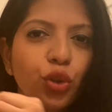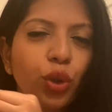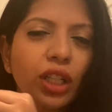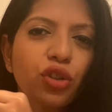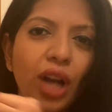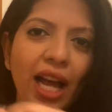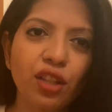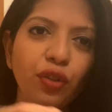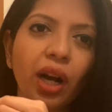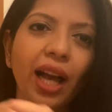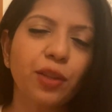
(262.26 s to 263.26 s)
you can
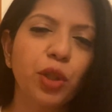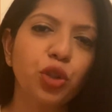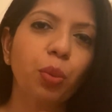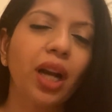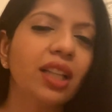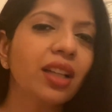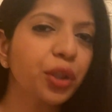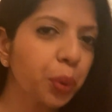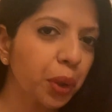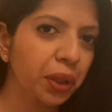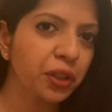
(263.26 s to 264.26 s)
transfer as much money that
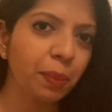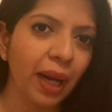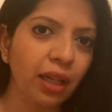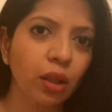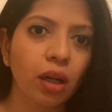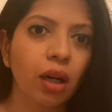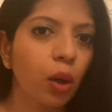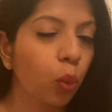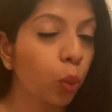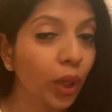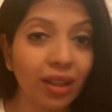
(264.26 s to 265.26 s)
you want to spend
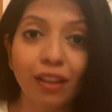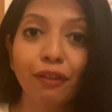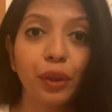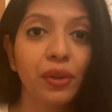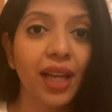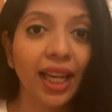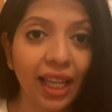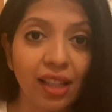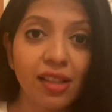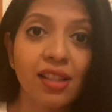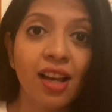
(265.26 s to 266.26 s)
within few
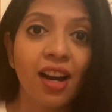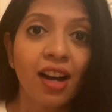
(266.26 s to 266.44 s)
seconds.